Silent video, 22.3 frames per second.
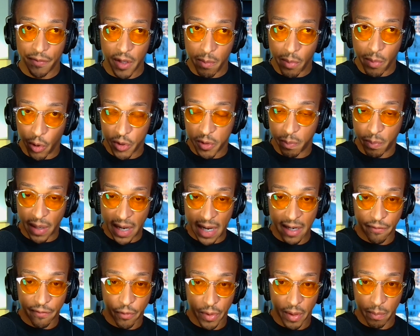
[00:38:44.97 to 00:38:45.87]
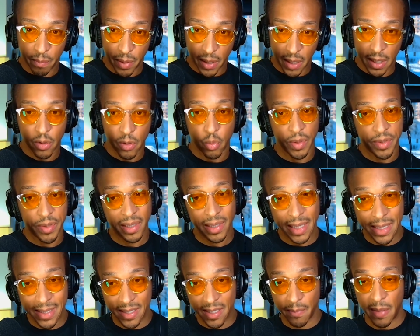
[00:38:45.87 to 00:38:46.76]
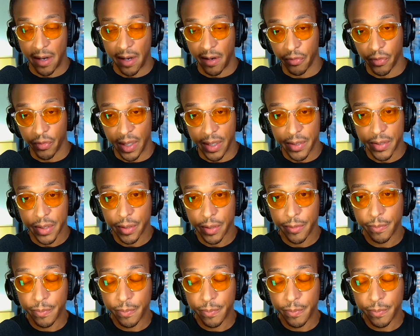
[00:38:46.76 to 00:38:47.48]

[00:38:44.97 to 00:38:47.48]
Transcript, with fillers: the most bang for the buck with the least amount of risk?